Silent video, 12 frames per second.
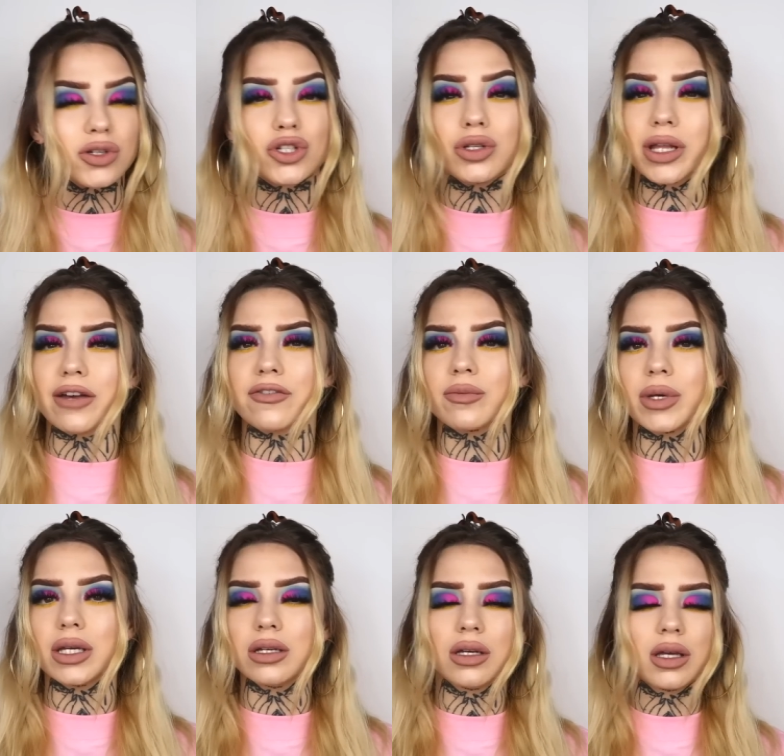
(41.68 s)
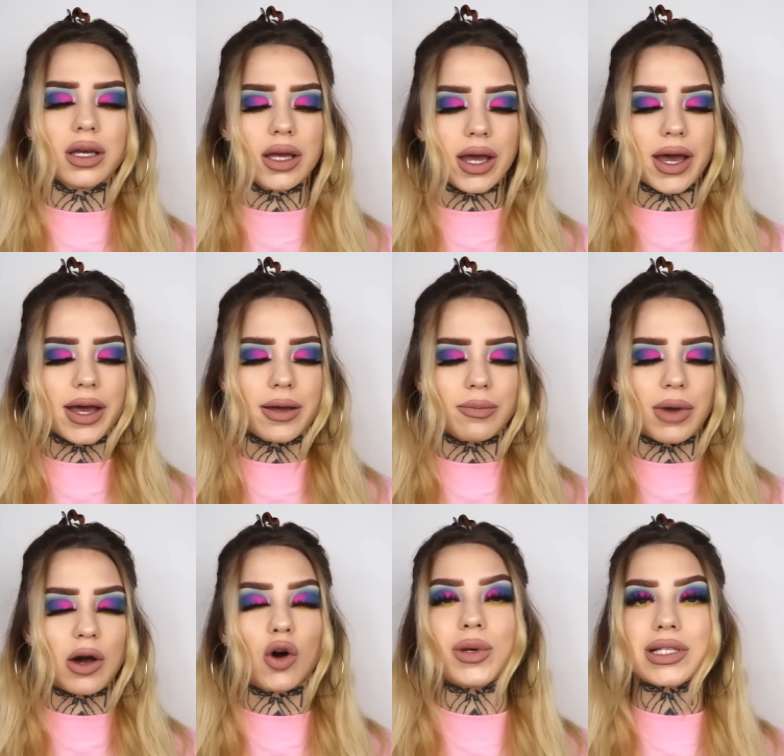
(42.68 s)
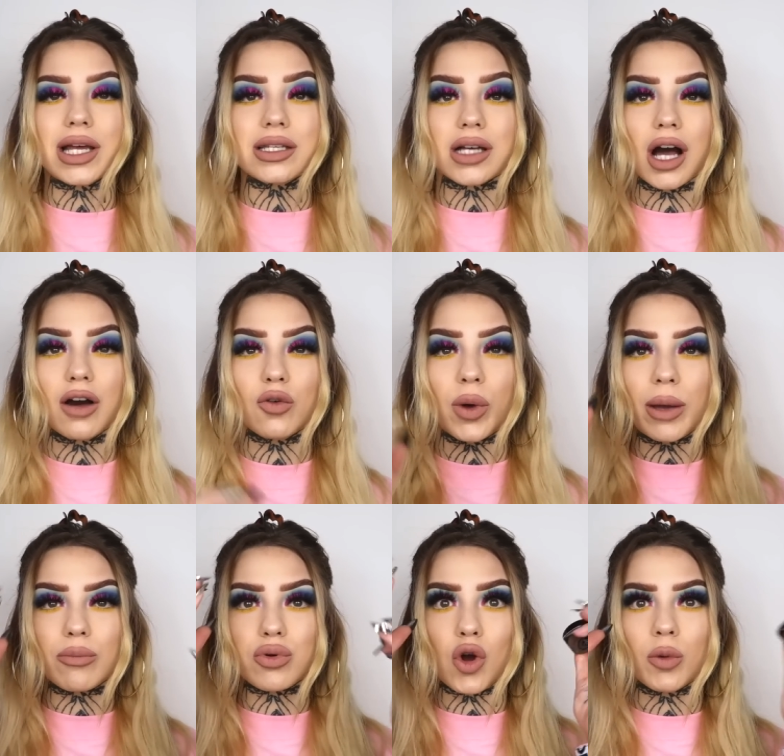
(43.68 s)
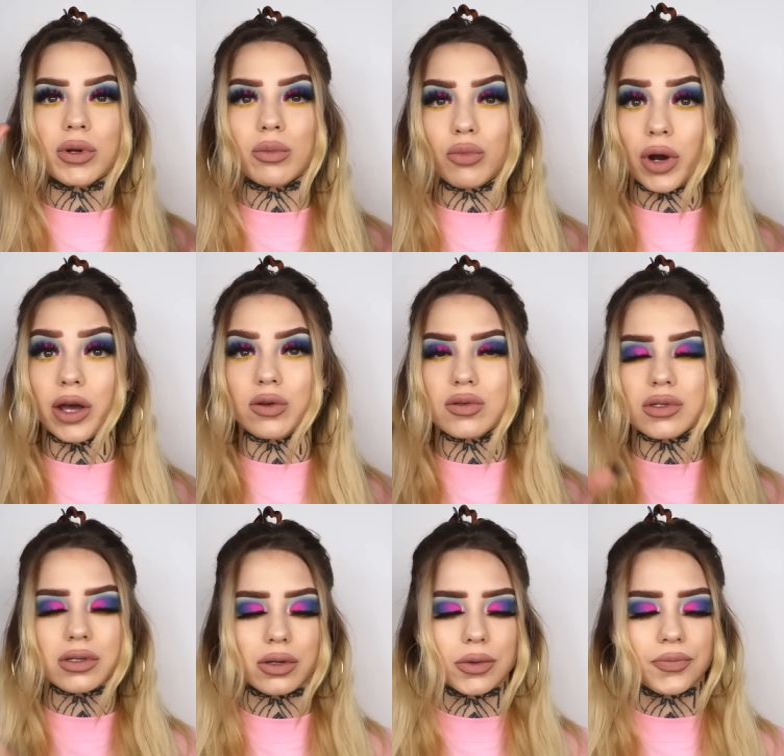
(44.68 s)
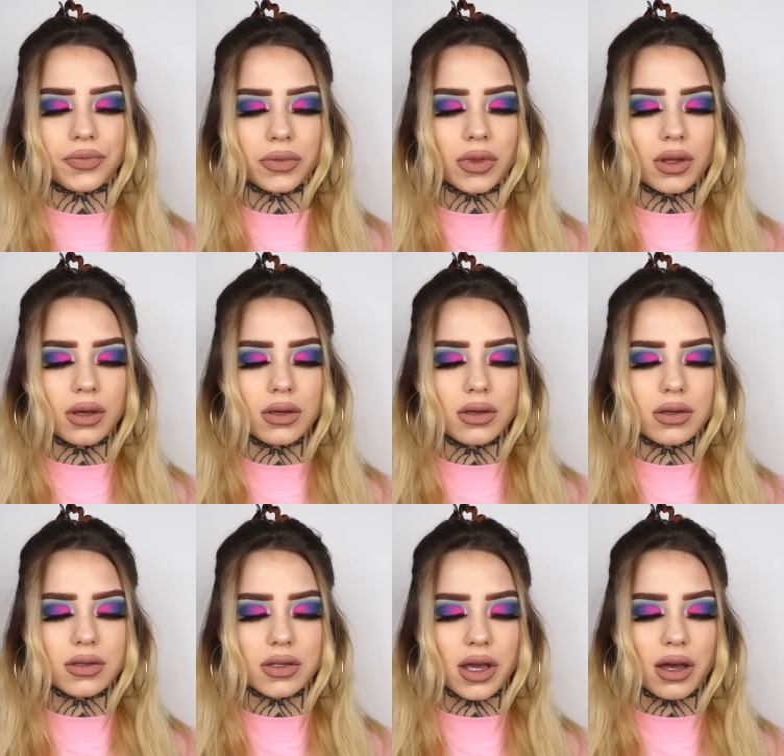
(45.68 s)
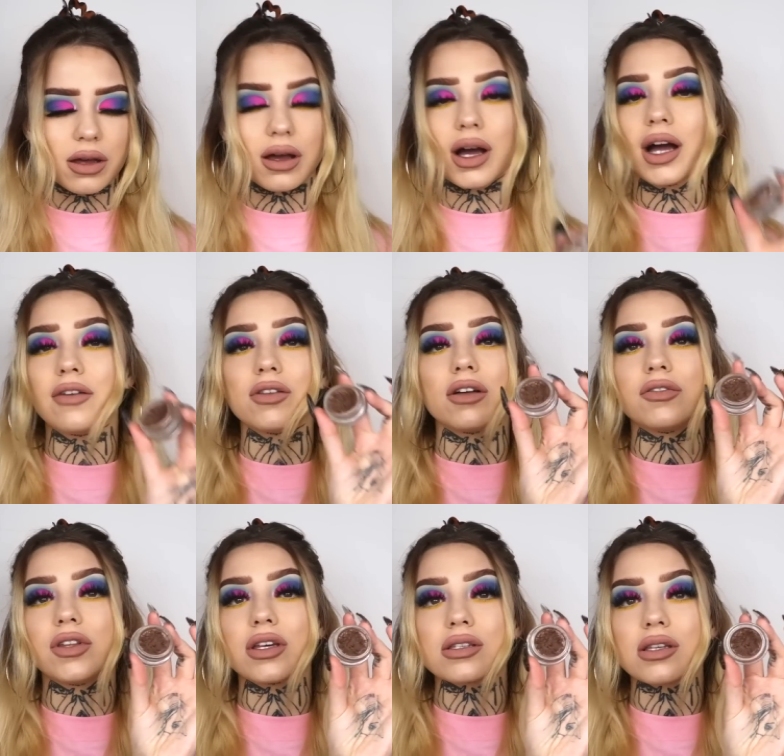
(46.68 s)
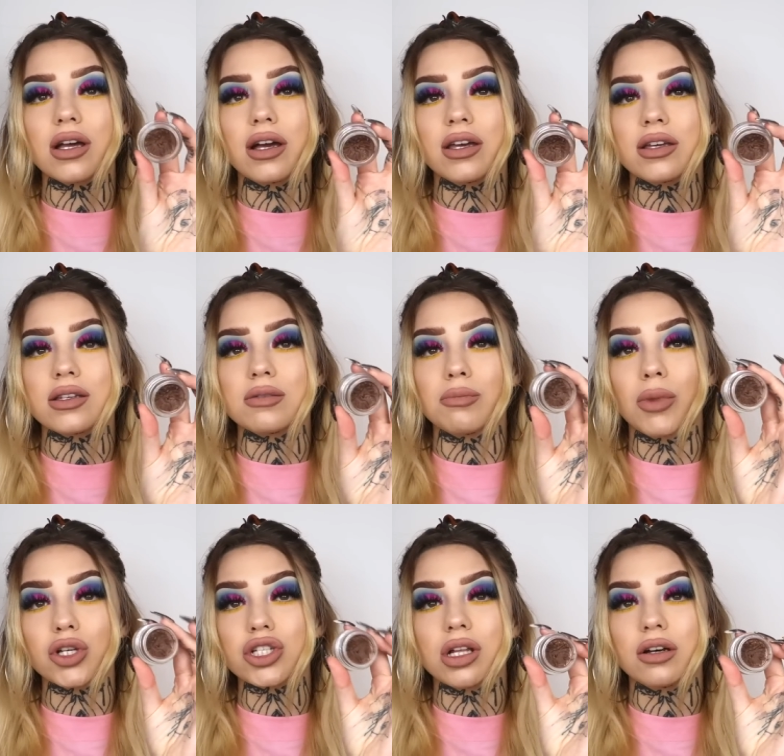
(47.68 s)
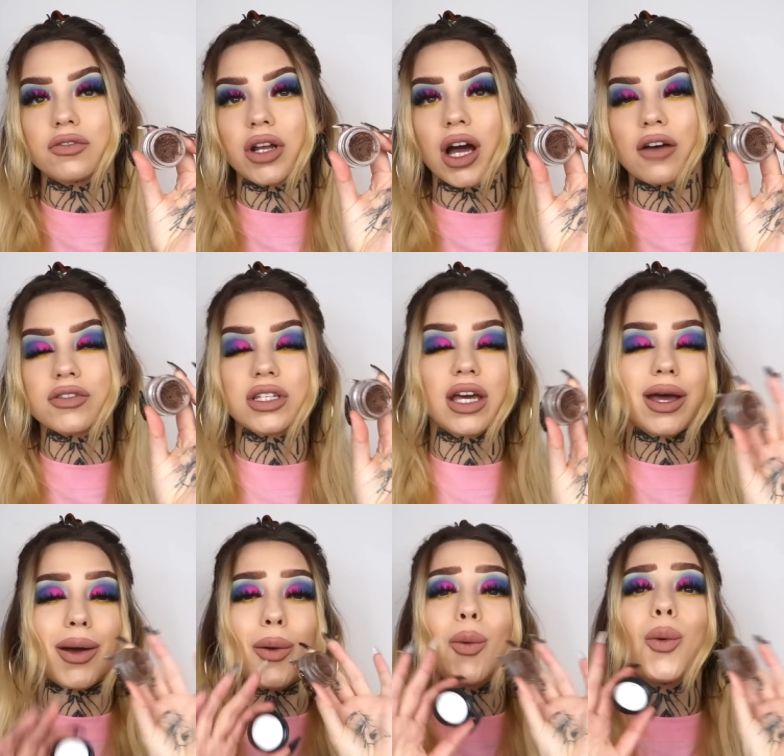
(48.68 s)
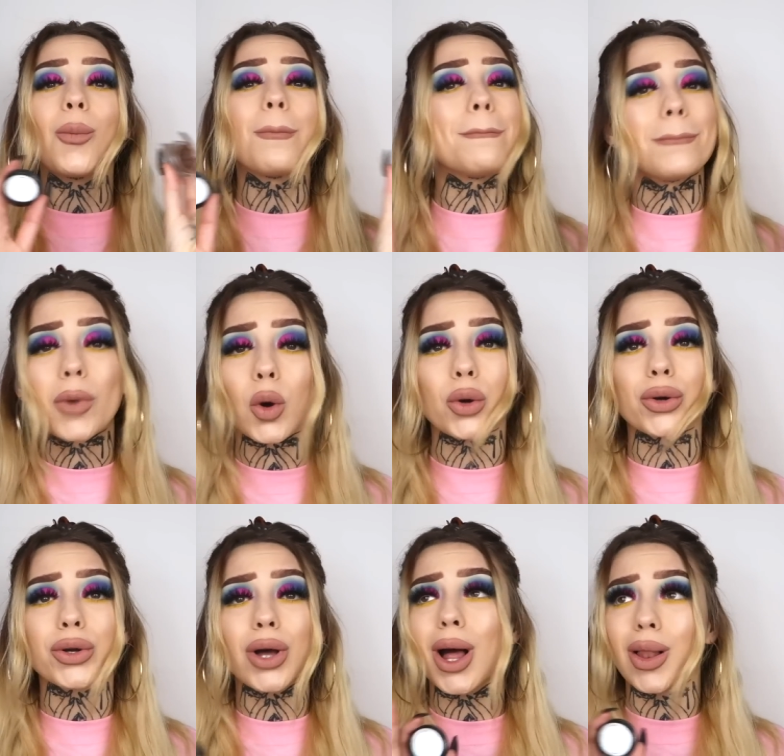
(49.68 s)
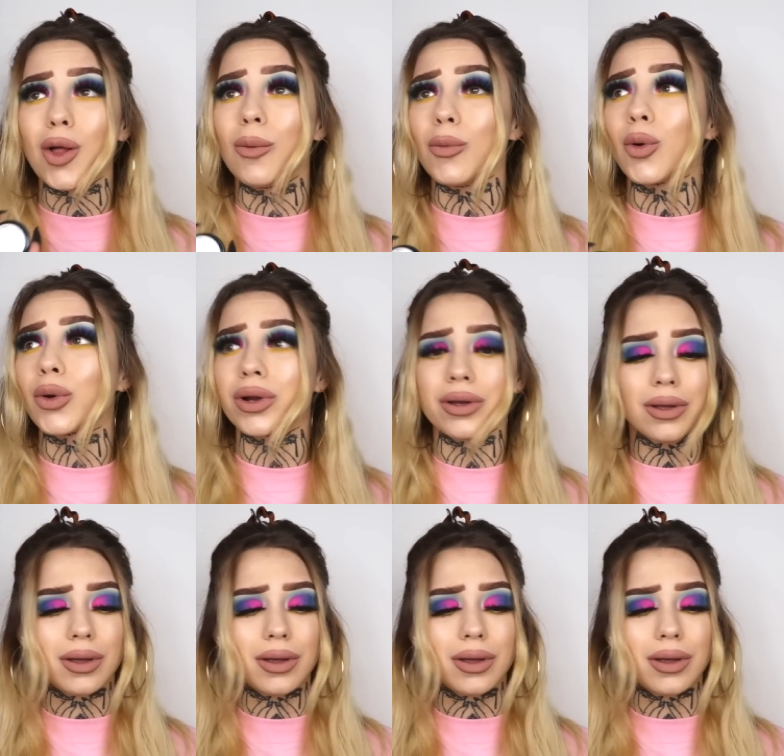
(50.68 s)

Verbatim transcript: not too light for me. Um, I always like to have quite prominent brows. So, so yeah, I love this. It is much loved. I have to get more, a lot more,